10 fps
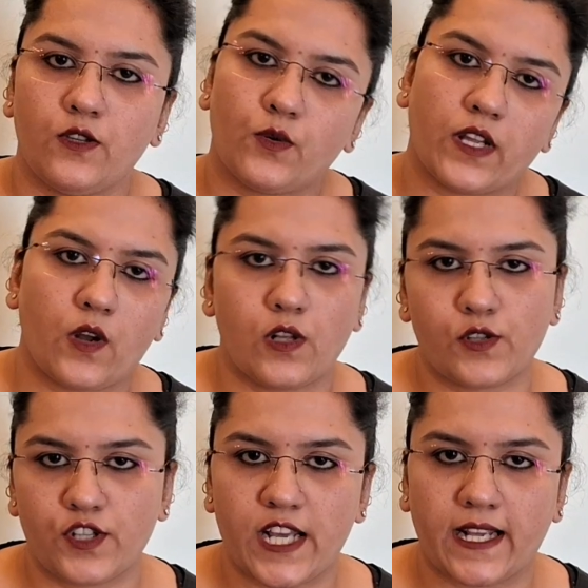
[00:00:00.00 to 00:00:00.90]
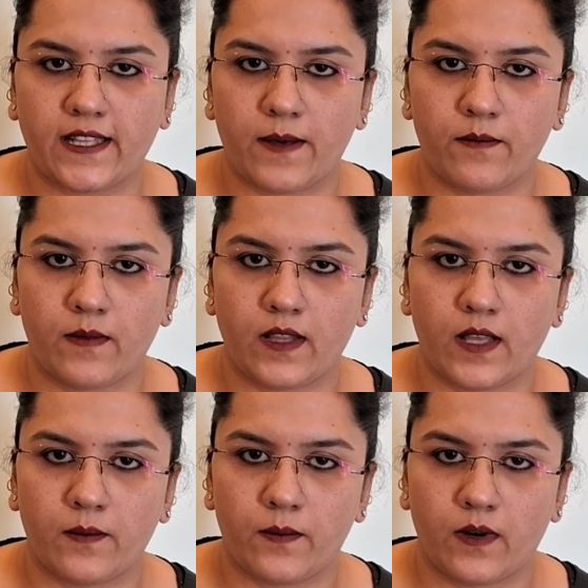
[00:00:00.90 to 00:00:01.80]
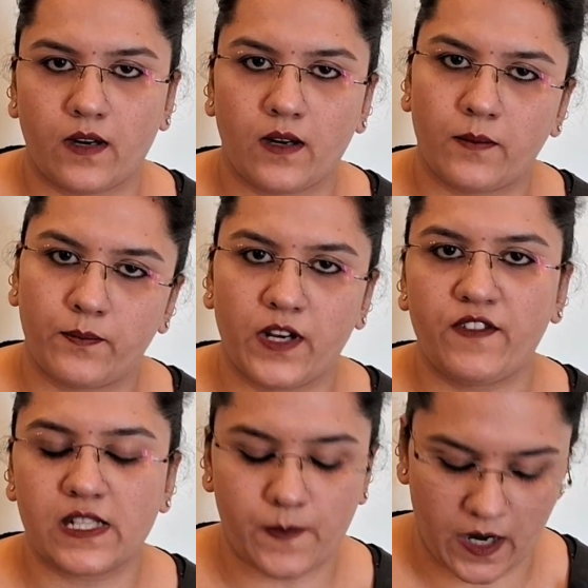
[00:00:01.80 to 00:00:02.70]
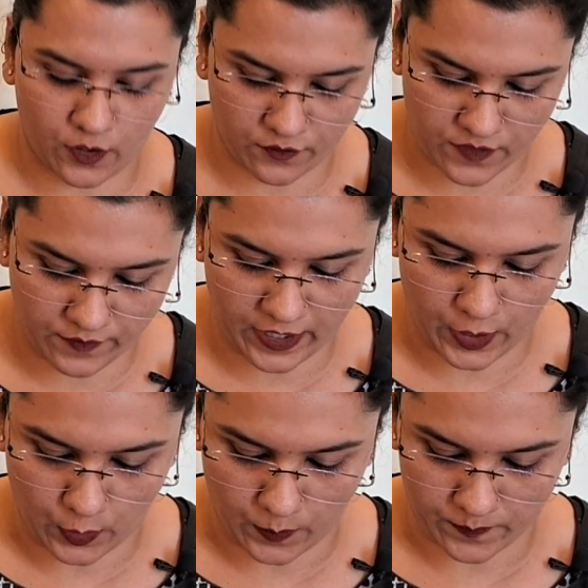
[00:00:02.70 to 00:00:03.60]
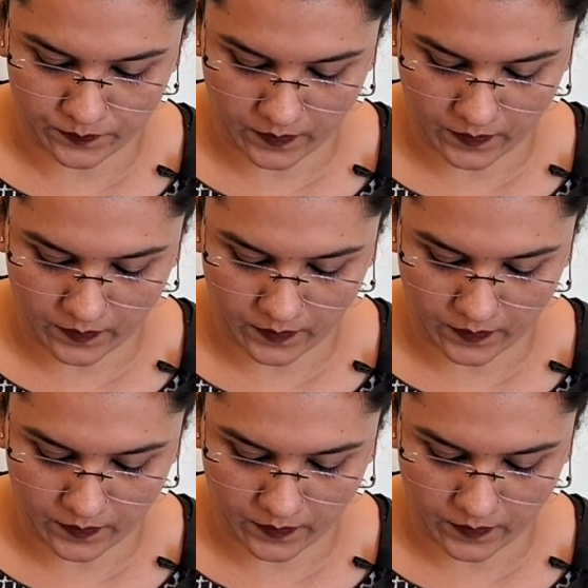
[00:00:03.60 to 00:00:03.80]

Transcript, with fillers: You can also check them in the uh, previous part of the video.